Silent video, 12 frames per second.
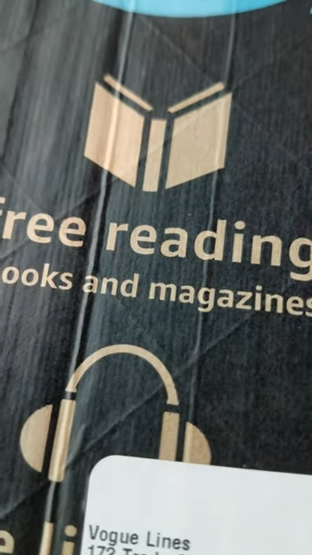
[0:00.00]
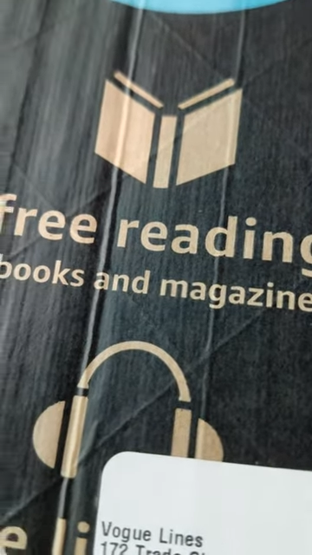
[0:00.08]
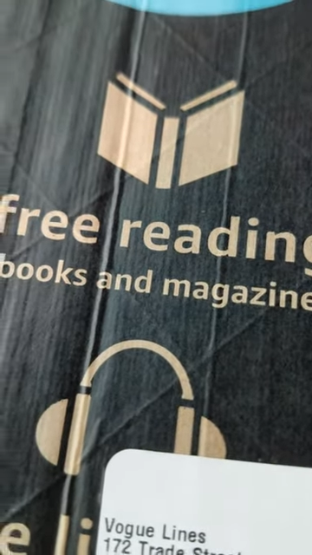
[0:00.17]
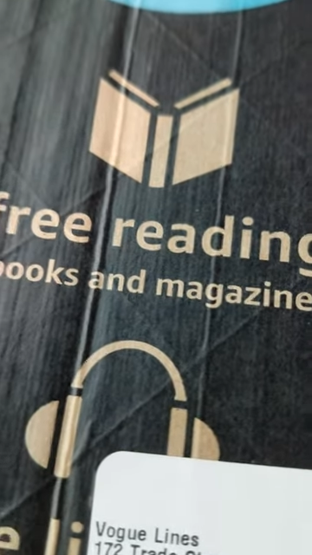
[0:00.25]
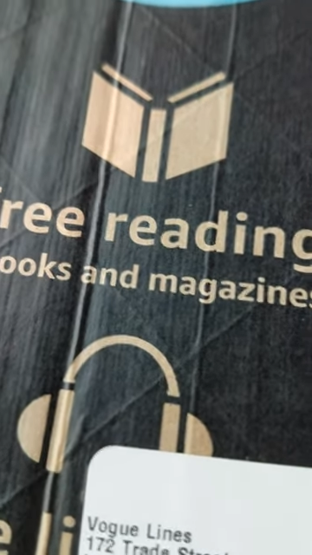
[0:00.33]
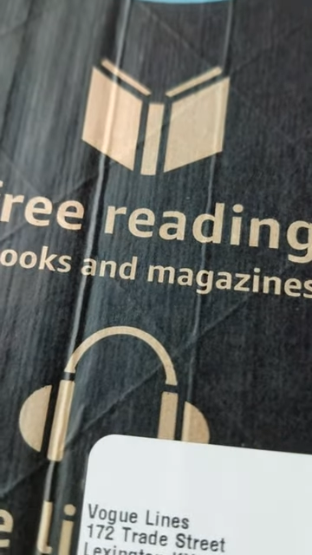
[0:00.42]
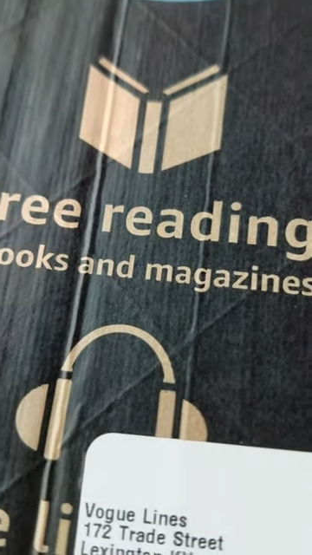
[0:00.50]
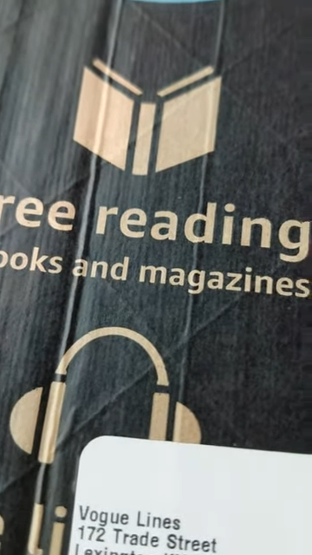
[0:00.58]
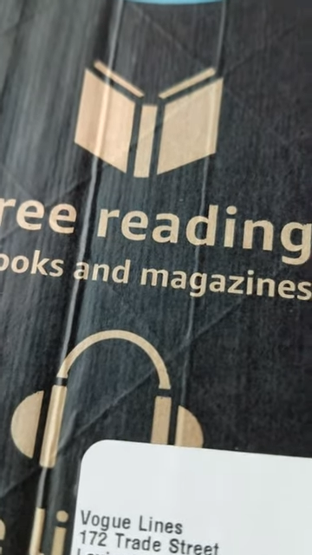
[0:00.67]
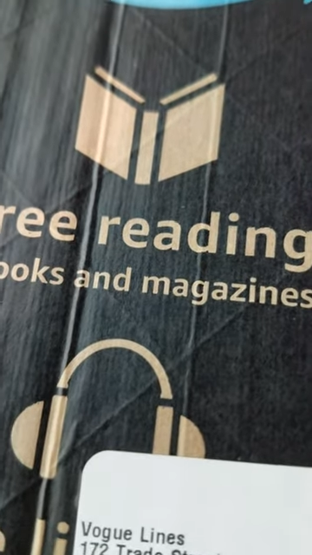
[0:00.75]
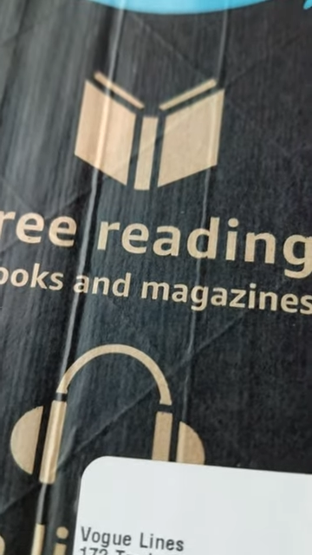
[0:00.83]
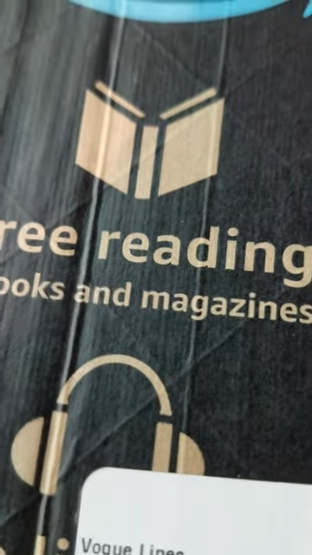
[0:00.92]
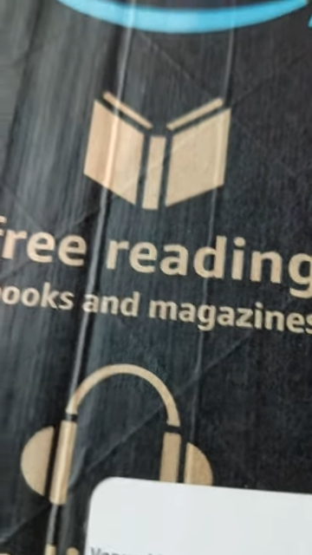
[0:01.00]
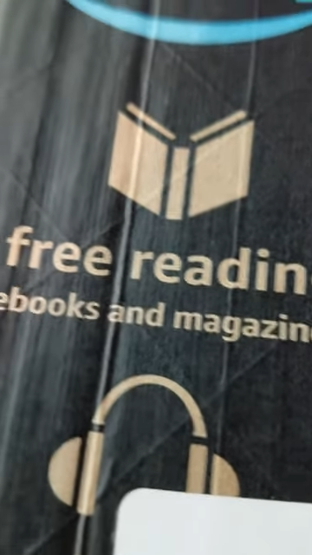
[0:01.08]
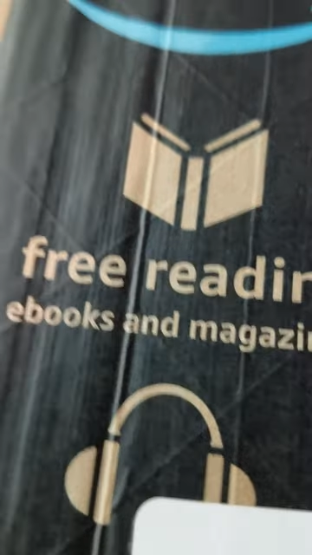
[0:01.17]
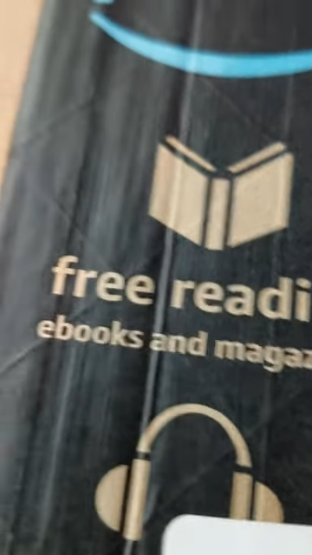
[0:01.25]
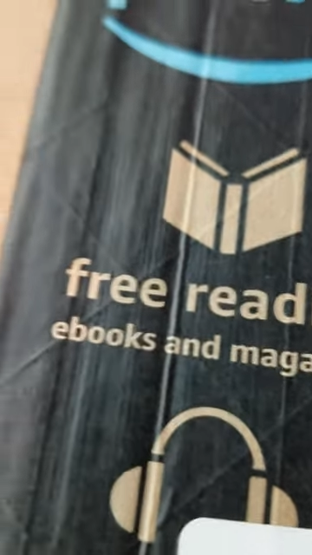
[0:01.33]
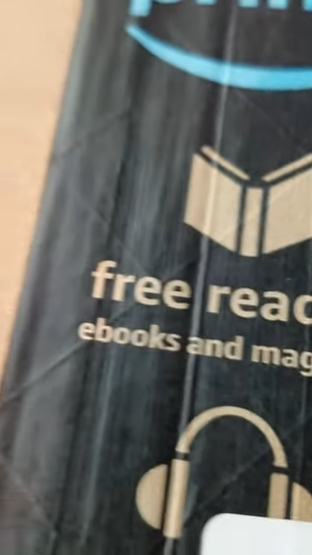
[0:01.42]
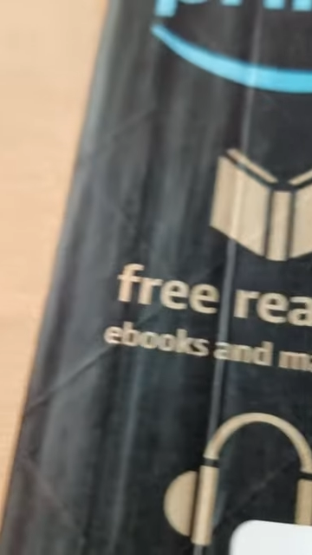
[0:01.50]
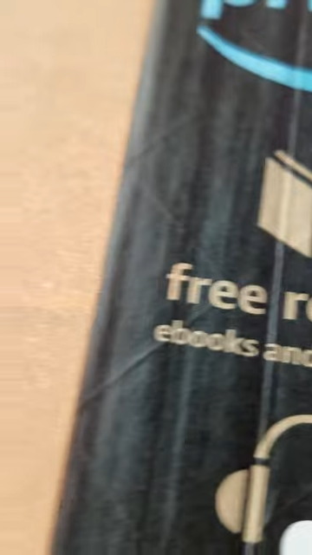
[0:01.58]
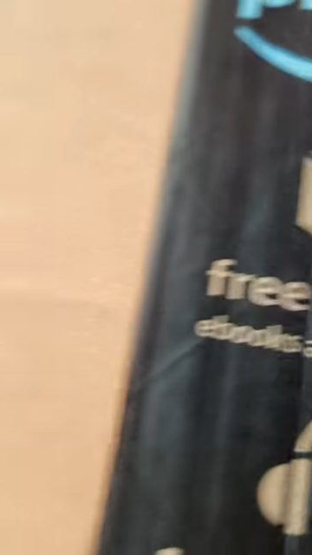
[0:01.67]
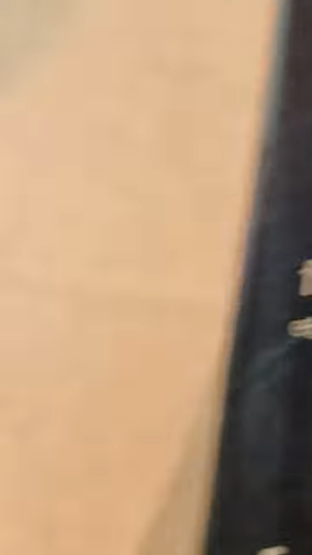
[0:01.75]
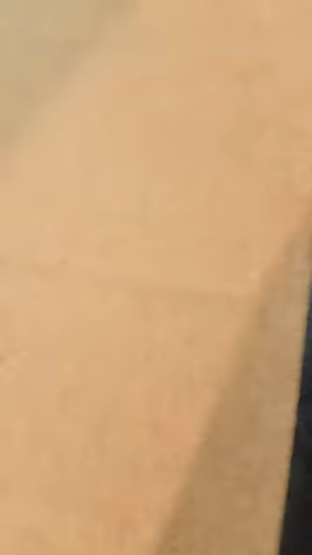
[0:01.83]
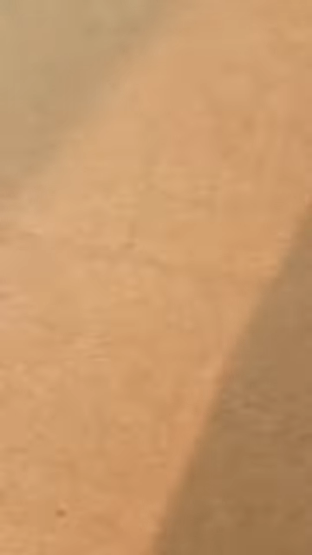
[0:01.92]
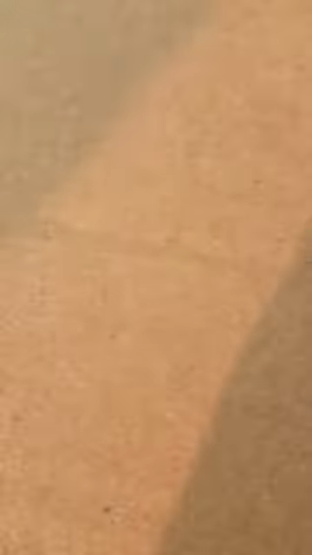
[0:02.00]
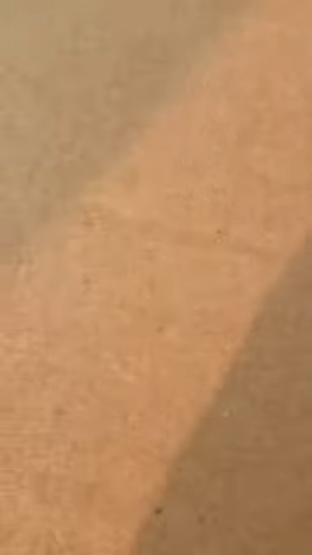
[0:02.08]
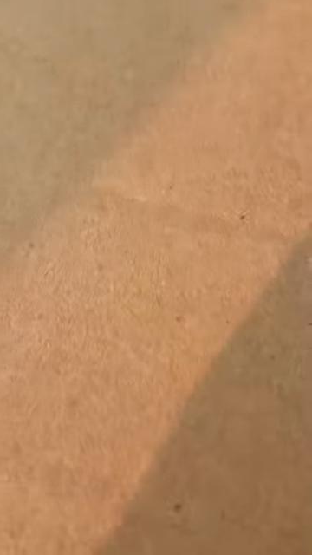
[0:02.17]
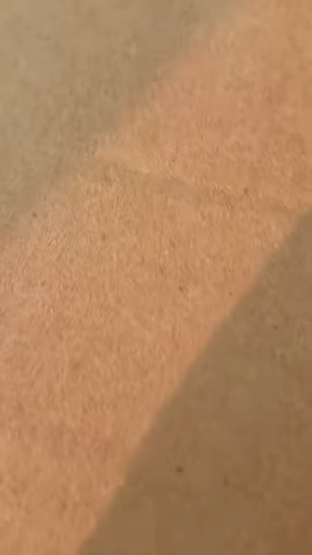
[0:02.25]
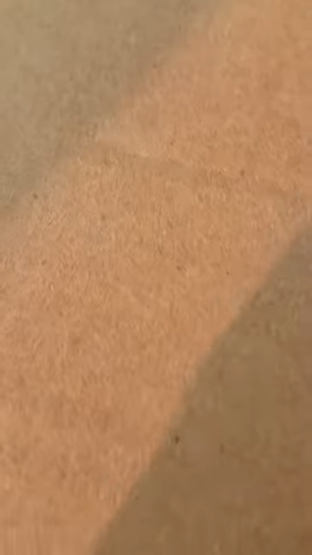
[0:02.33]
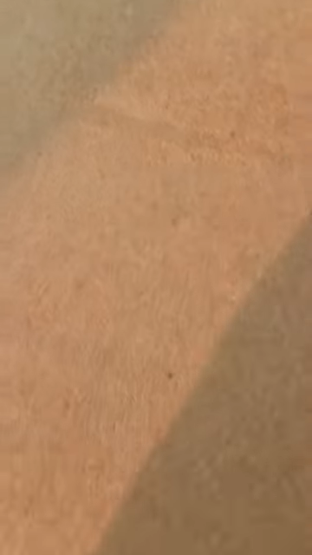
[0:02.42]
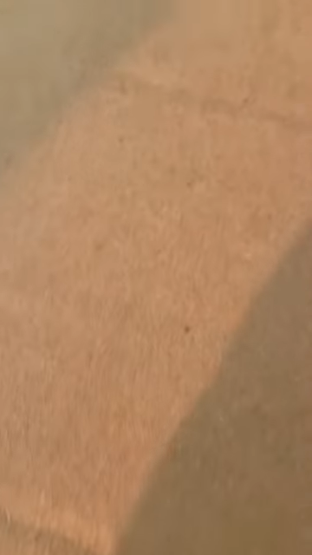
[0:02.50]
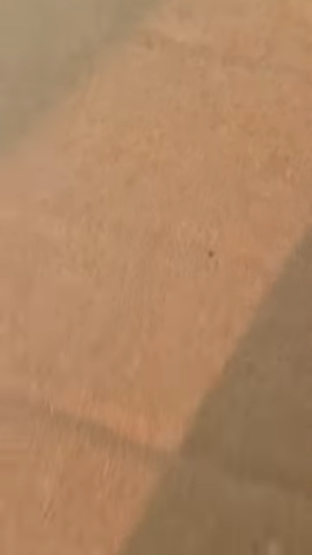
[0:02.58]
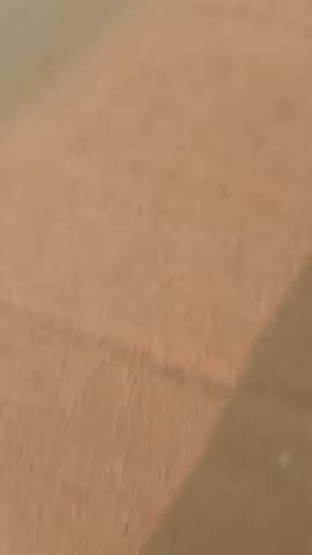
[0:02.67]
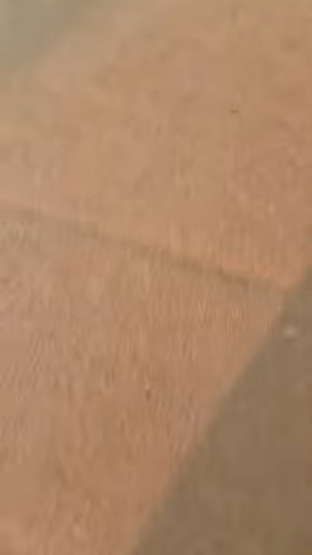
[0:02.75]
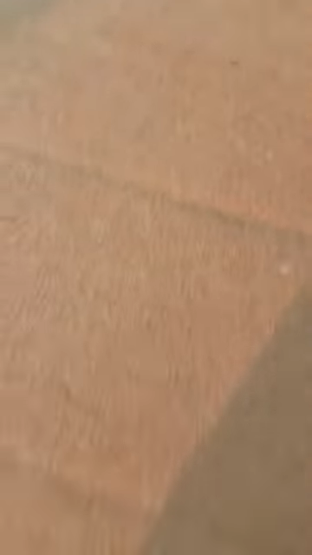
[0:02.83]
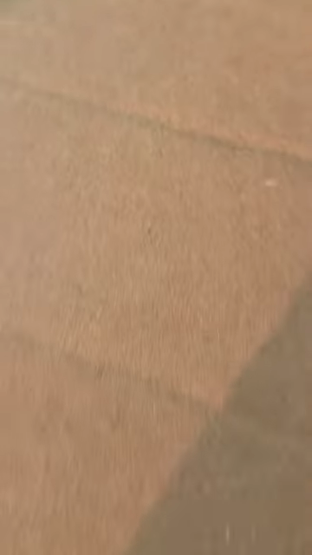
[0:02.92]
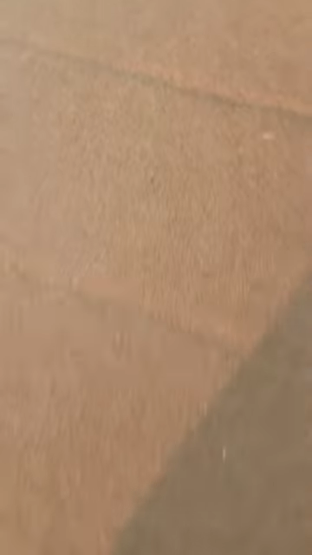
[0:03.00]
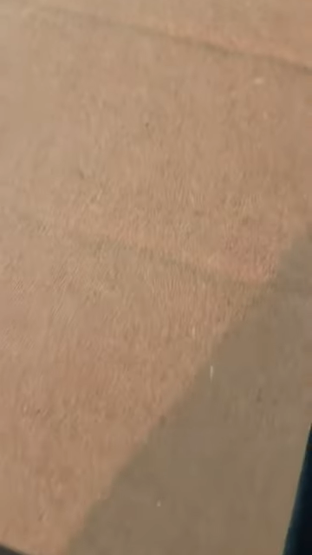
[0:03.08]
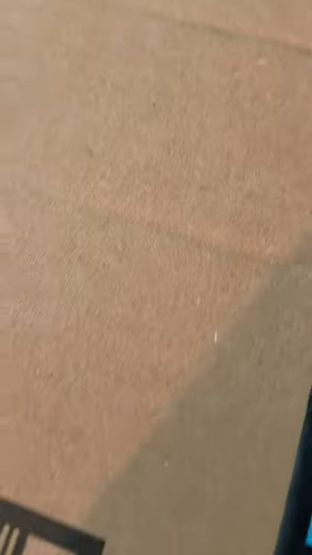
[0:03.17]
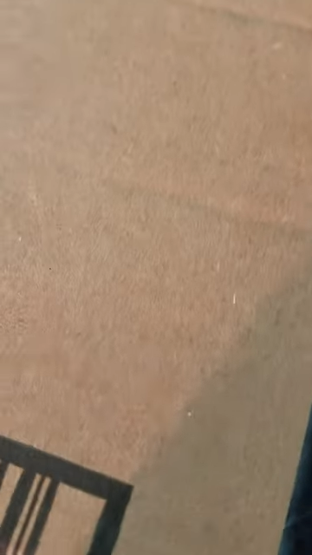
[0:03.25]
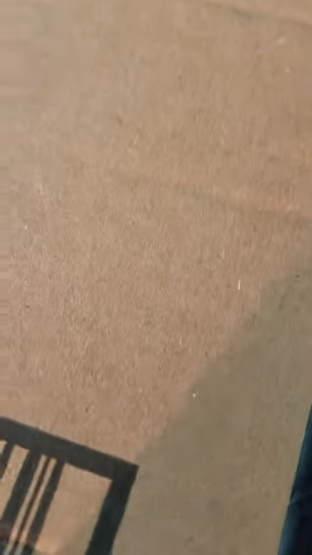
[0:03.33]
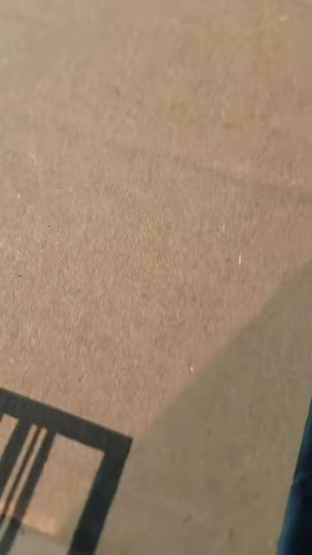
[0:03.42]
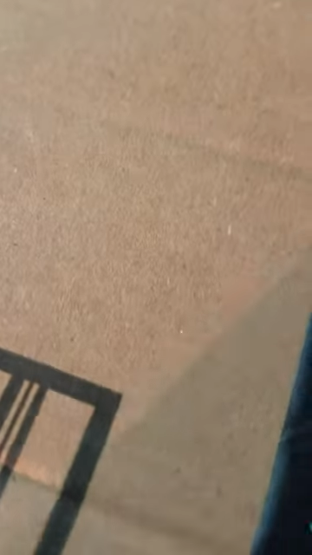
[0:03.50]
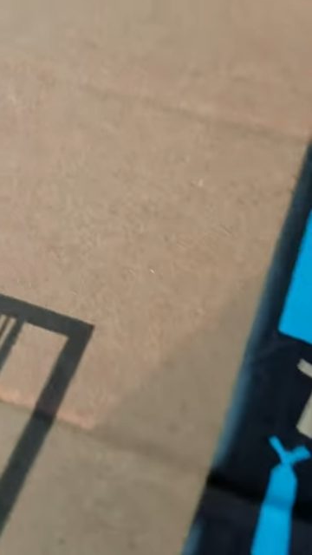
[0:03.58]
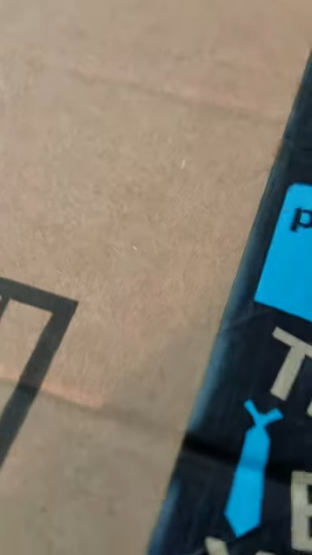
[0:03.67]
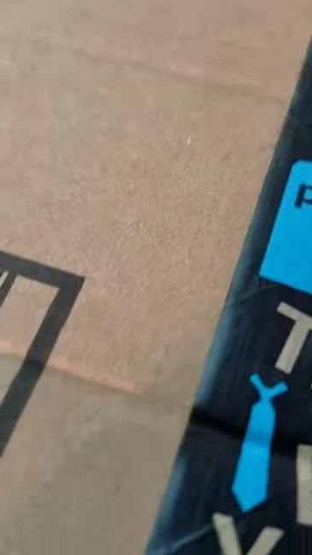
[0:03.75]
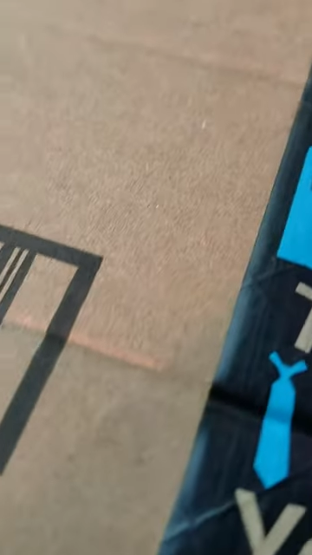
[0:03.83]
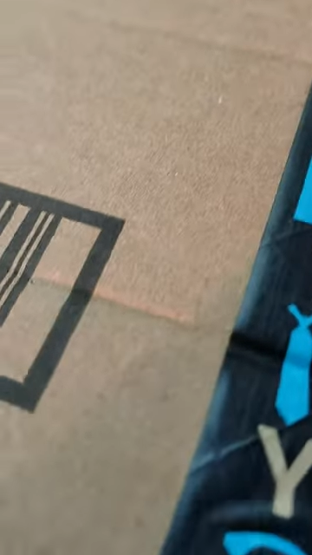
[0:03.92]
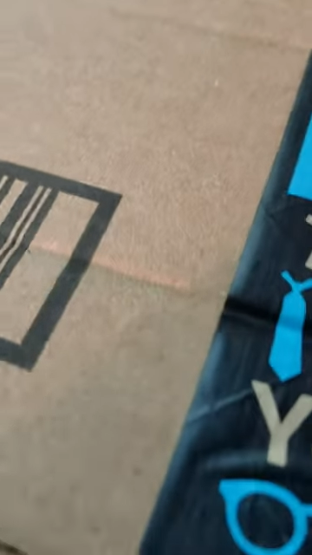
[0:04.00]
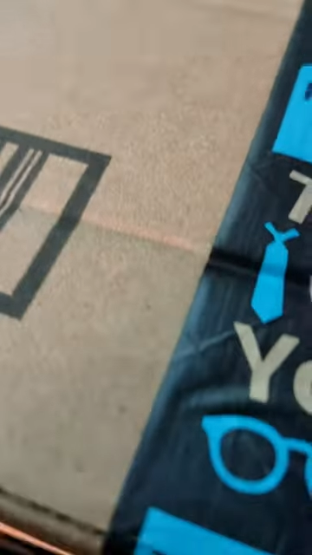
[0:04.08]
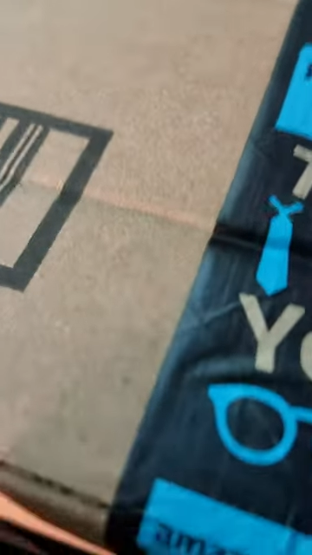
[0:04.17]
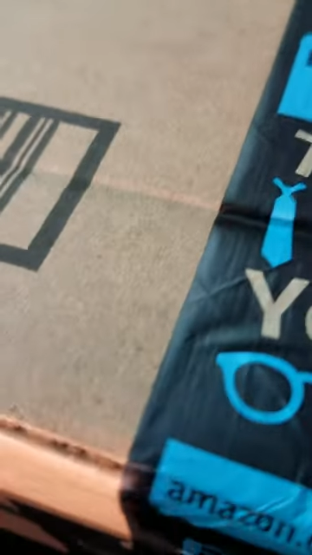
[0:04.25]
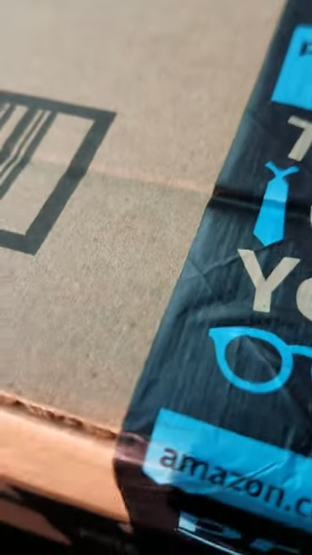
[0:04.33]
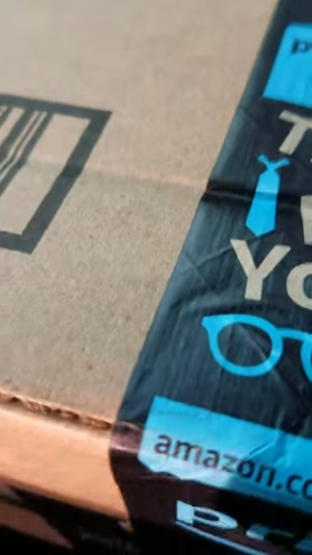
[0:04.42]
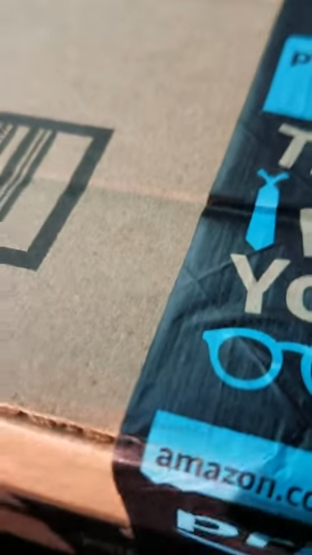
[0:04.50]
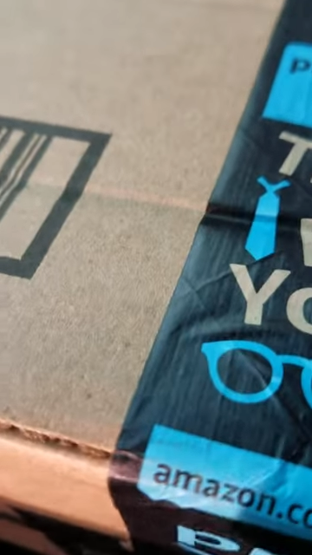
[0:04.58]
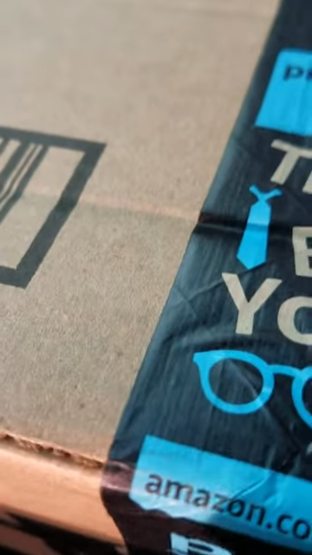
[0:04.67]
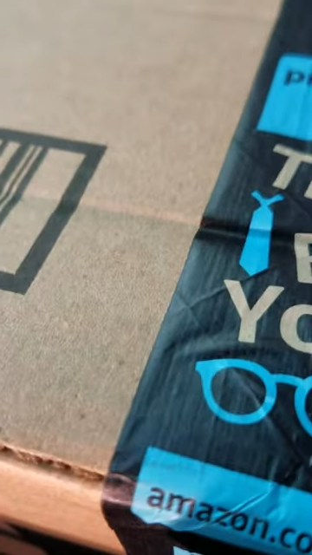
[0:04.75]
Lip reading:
No face is visible, so there are no lips to read.